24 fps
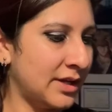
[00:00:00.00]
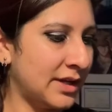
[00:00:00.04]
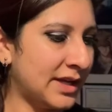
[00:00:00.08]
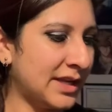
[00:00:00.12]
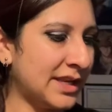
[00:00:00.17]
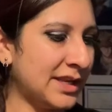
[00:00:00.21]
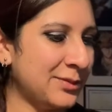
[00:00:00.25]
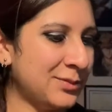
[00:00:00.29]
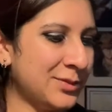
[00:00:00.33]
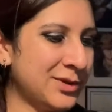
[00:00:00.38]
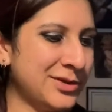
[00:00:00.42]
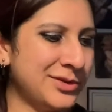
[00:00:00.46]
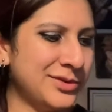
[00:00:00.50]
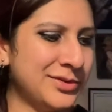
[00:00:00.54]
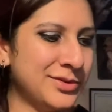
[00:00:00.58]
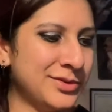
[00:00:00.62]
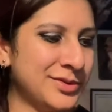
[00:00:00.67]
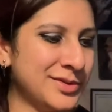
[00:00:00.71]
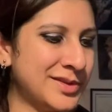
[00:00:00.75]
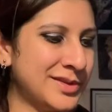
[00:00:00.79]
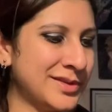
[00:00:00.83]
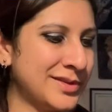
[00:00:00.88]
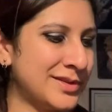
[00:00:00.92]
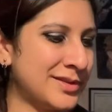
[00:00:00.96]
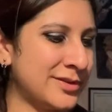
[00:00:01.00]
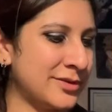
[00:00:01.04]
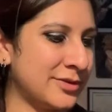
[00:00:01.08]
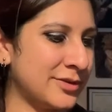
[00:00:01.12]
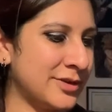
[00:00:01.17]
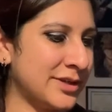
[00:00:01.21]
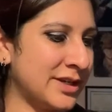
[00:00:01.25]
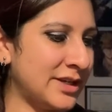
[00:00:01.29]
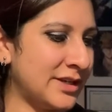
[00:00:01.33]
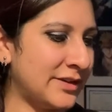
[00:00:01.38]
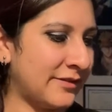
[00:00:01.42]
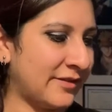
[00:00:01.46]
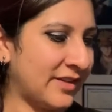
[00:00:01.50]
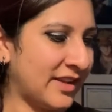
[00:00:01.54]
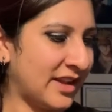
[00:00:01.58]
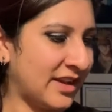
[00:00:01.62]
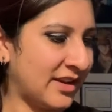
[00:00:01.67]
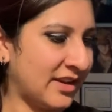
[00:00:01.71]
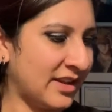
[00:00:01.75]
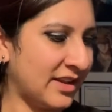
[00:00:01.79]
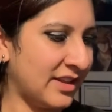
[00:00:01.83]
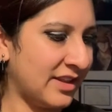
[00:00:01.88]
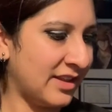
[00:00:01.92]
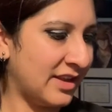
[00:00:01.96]
anyone who knows the story of
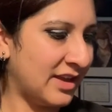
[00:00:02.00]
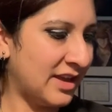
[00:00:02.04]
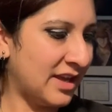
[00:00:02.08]
Lilith,